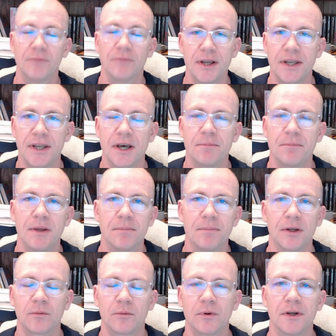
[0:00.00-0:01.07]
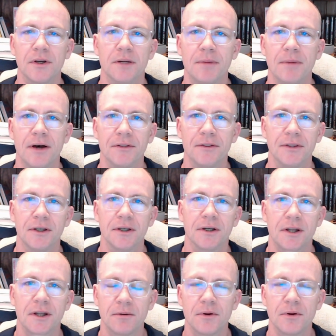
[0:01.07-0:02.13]
Right now, people are worried about the
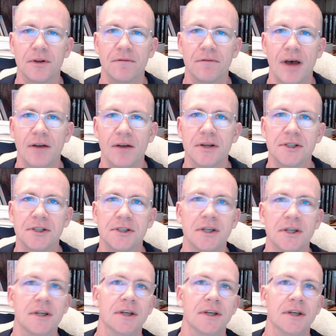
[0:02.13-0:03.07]
coronavirus,